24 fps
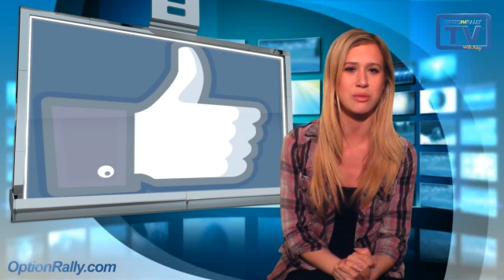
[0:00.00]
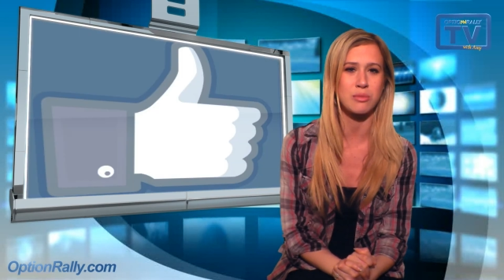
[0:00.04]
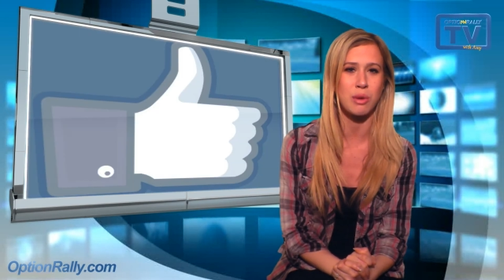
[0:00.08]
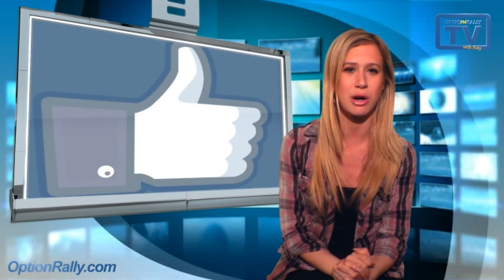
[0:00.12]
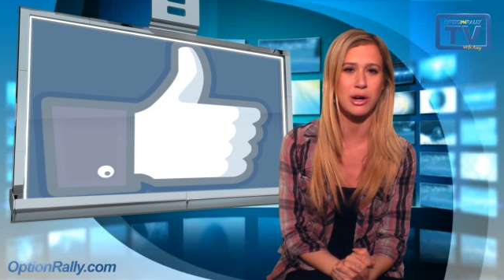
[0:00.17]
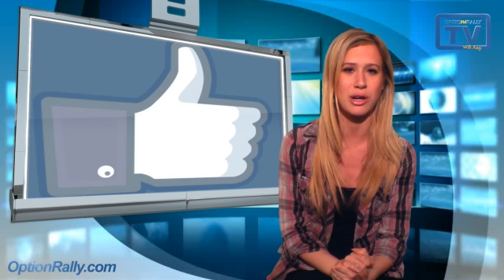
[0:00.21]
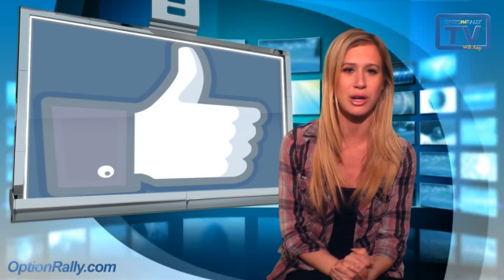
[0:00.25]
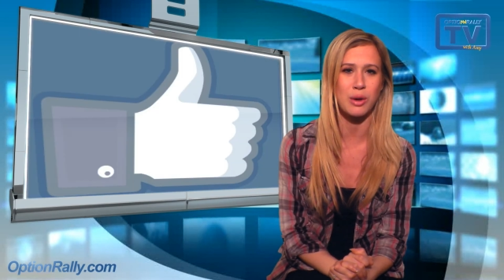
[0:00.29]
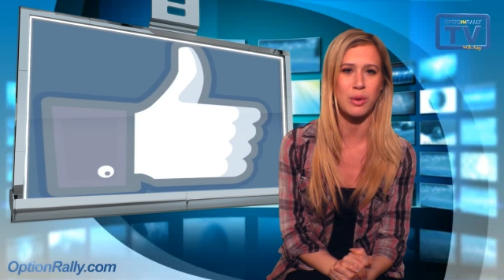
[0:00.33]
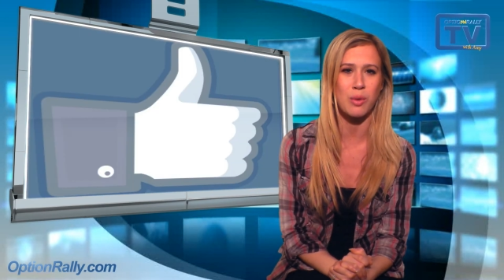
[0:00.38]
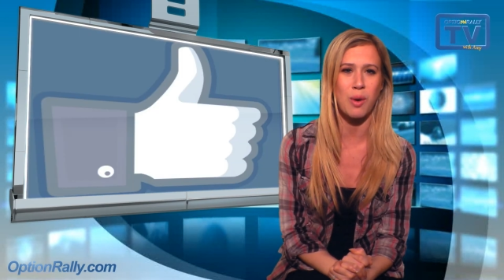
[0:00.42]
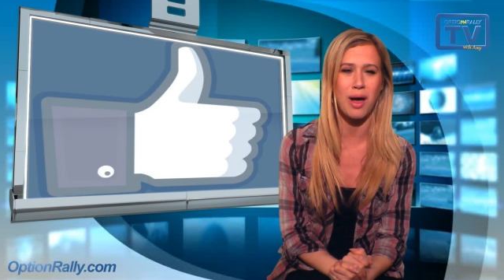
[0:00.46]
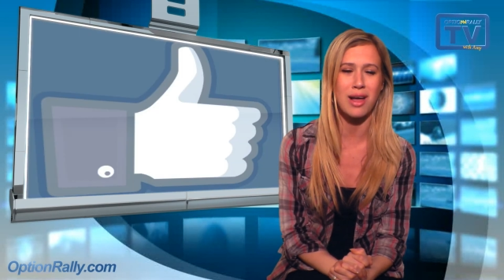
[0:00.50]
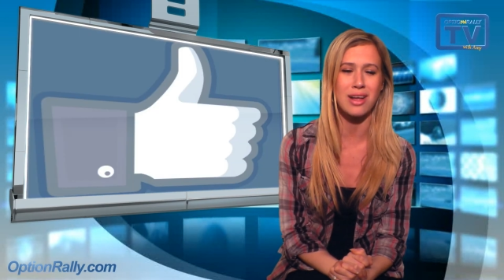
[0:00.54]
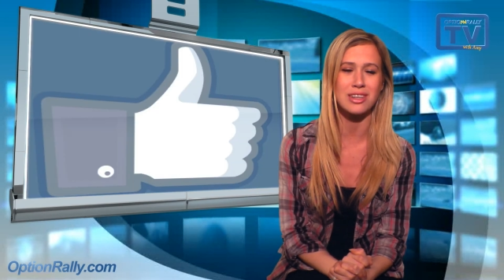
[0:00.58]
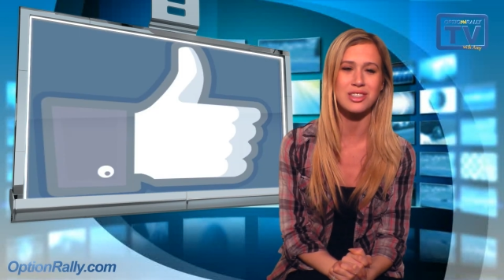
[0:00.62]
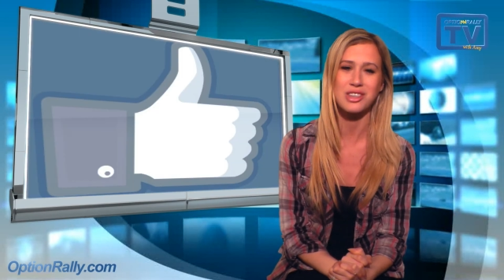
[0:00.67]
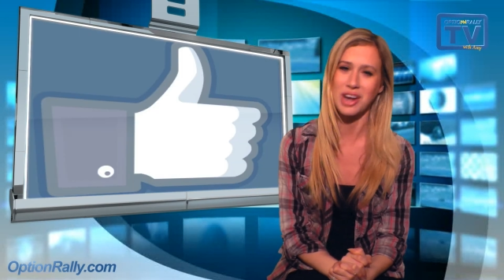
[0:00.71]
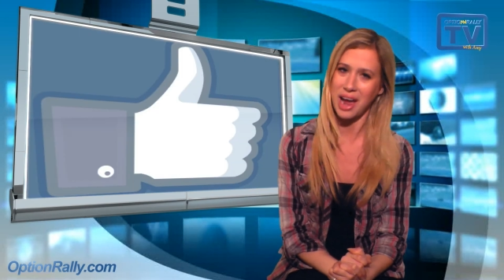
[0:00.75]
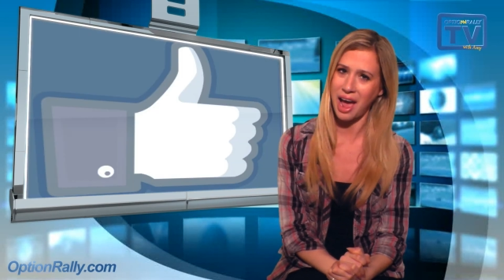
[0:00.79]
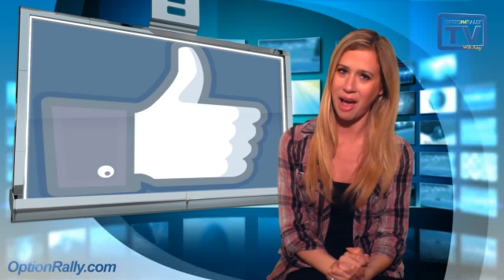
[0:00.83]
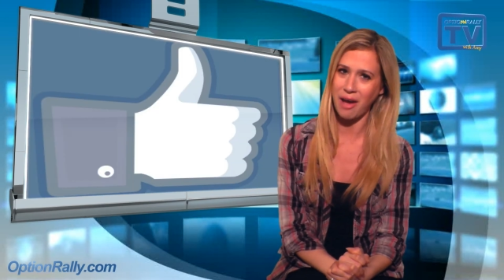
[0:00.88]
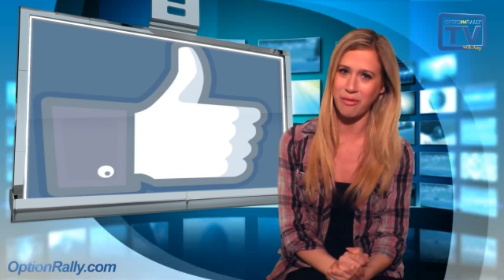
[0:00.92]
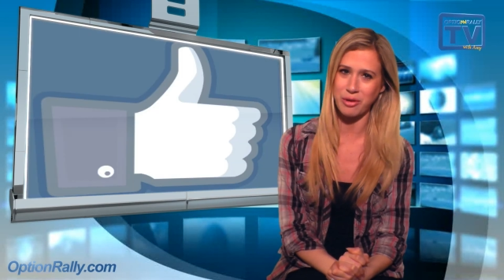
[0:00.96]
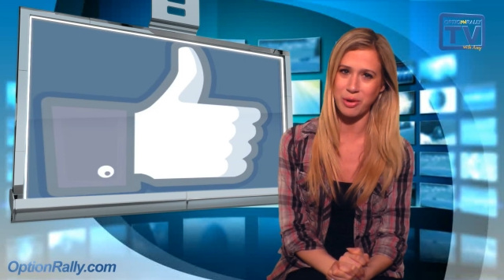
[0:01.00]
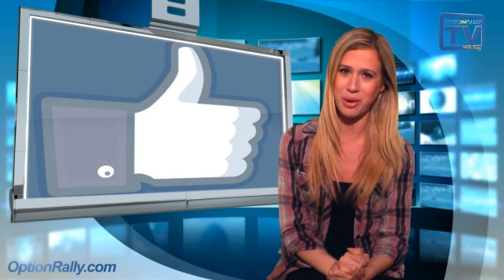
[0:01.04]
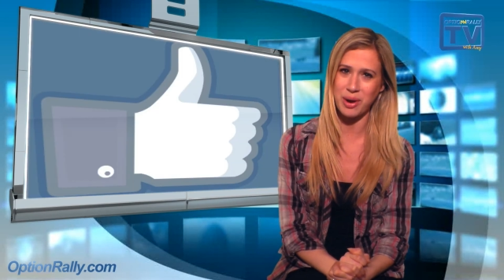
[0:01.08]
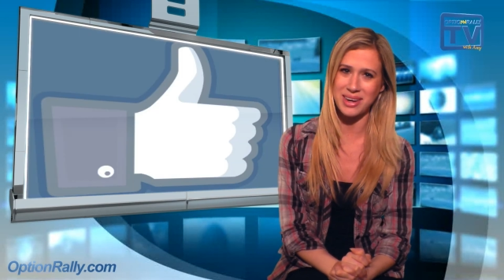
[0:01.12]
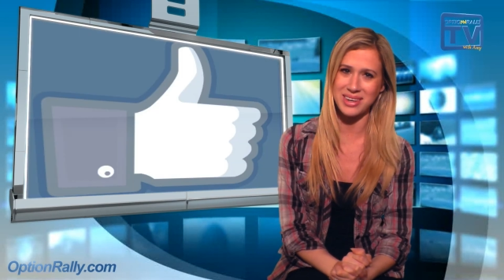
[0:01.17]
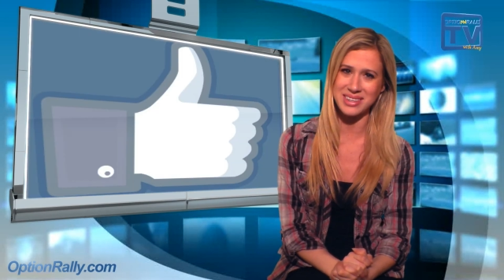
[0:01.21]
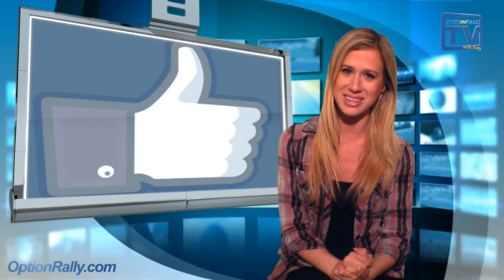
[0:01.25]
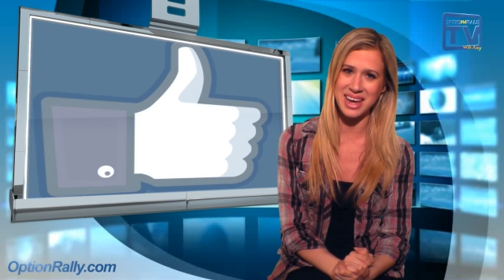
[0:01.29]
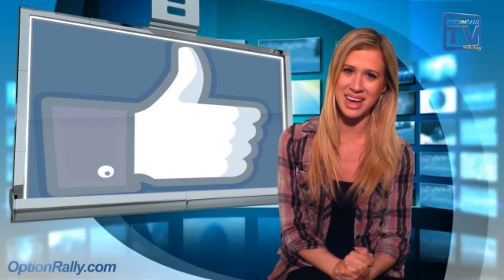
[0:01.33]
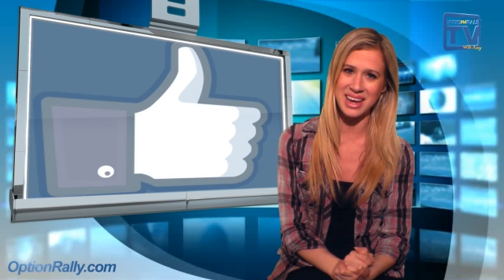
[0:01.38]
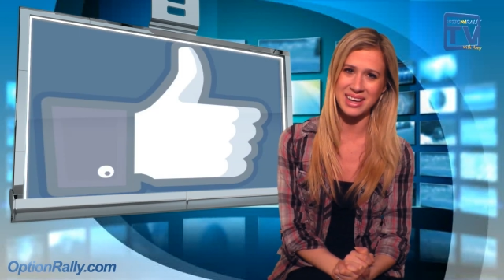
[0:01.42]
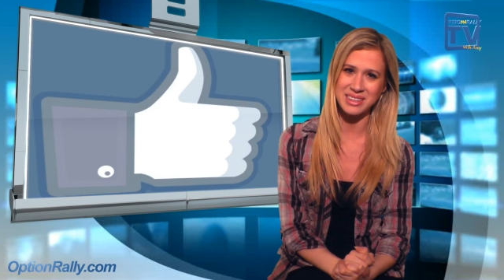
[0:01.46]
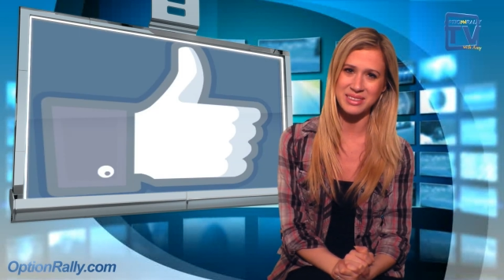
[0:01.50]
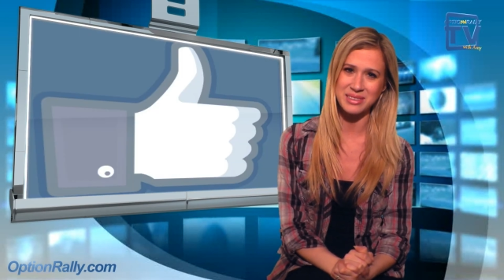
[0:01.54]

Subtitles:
Market Watch. Have a great day.